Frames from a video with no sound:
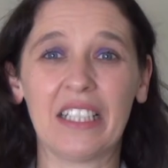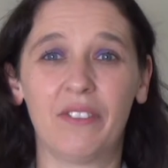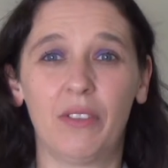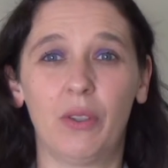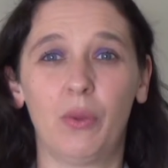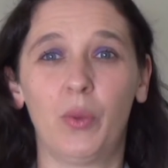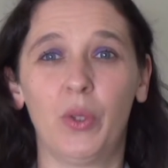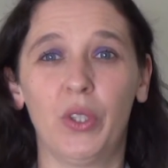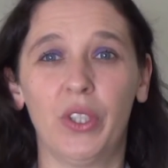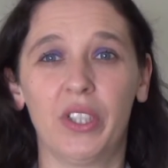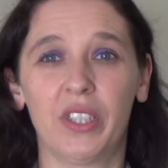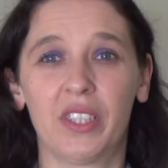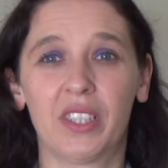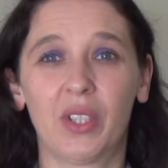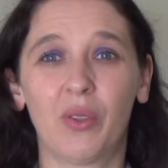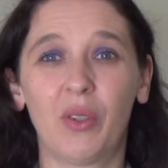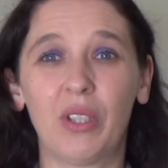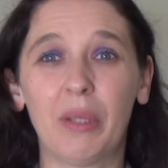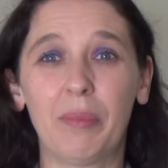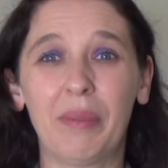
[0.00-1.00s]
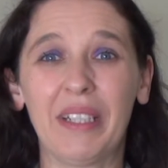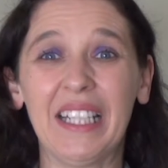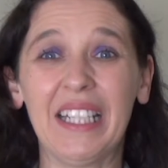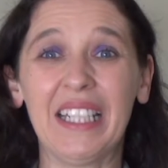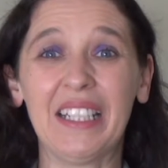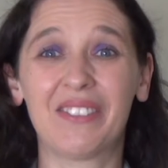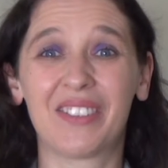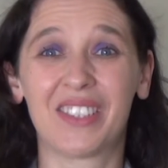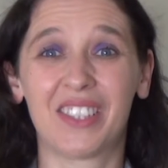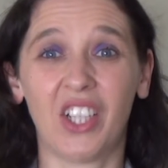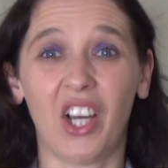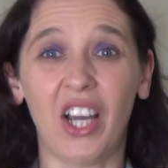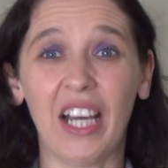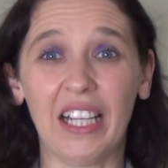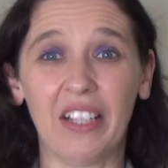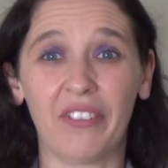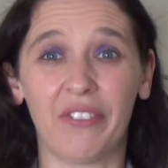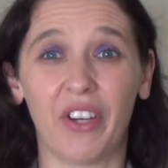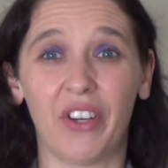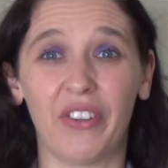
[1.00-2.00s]
of a word. So on the beginning of
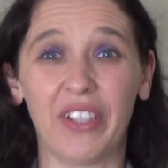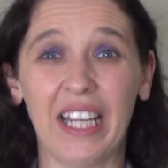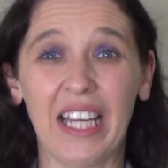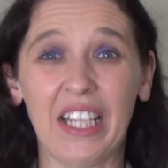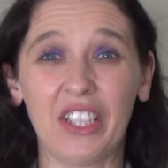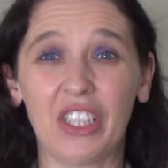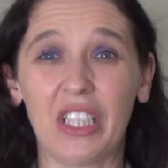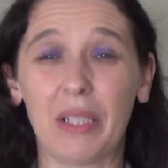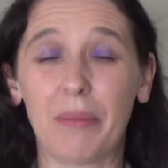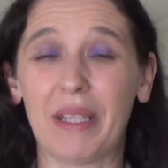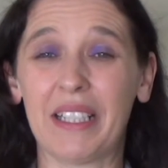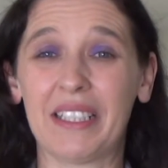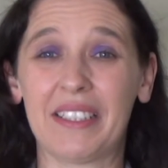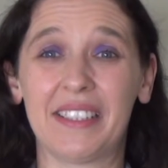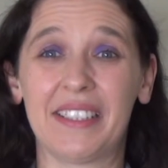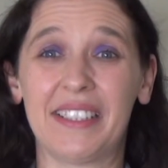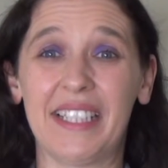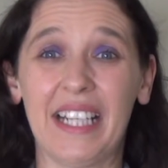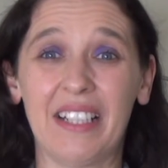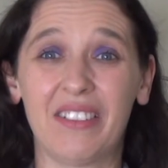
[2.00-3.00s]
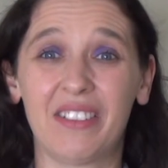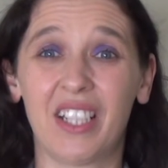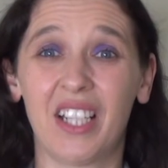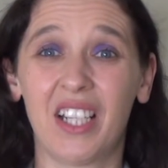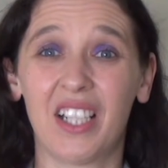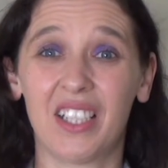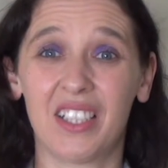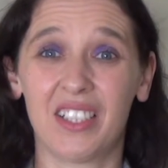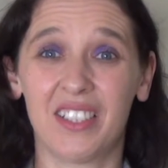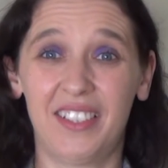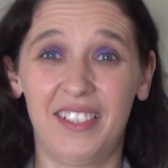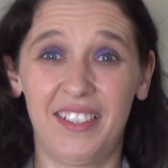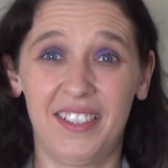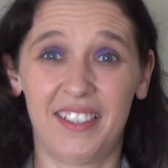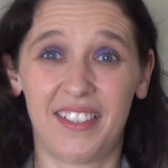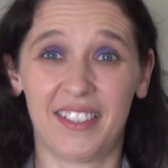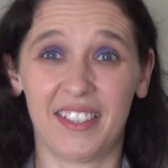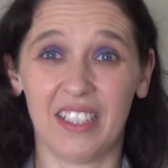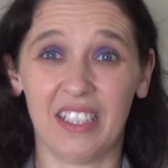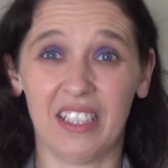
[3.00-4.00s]
xylophone, it actually makes the sound
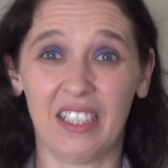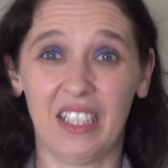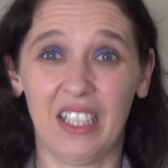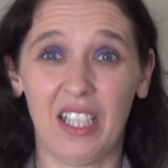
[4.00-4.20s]
z.